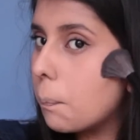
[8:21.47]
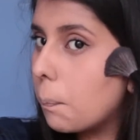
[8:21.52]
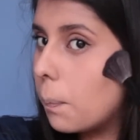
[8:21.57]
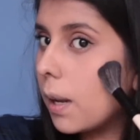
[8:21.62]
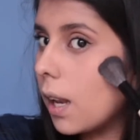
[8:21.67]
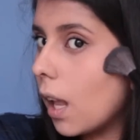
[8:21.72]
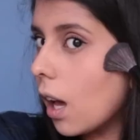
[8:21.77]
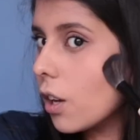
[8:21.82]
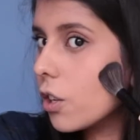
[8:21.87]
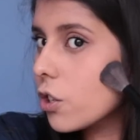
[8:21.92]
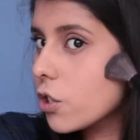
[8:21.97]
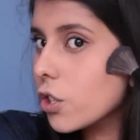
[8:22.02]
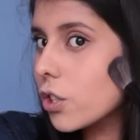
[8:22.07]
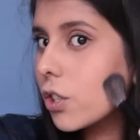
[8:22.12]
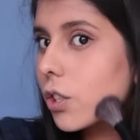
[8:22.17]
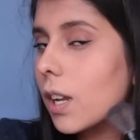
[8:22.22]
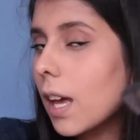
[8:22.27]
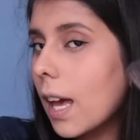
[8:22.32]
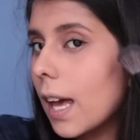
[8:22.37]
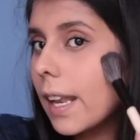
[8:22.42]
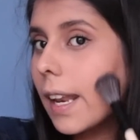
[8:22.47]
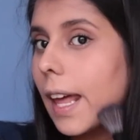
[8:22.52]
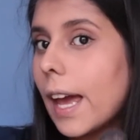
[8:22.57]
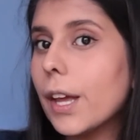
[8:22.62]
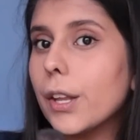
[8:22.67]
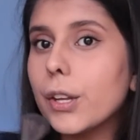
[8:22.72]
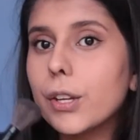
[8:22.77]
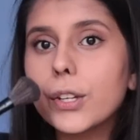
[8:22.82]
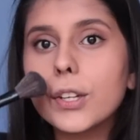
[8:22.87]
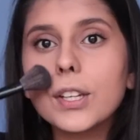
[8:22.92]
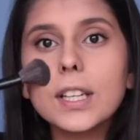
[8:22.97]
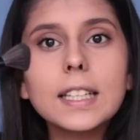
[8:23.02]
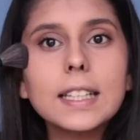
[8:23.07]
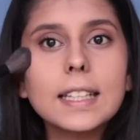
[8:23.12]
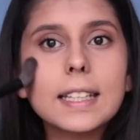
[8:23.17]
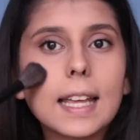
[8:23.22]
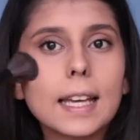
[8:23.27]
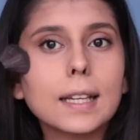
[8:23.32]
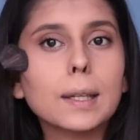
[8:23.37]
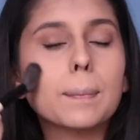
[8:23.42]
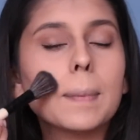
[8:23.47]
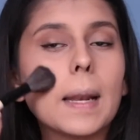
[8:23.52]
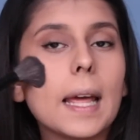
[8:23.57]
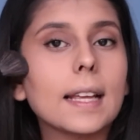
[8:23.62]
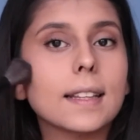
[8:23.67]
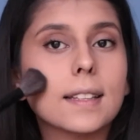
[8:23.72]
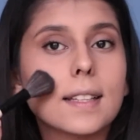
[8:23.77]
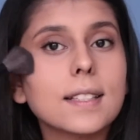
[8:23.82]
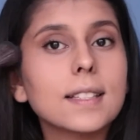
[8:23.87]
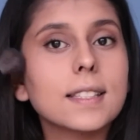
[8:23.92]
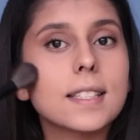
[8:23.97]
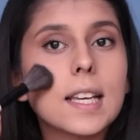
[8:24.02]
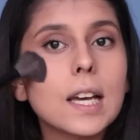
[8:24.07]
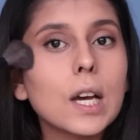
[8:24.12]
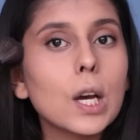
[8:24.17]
blush, and I really like applying this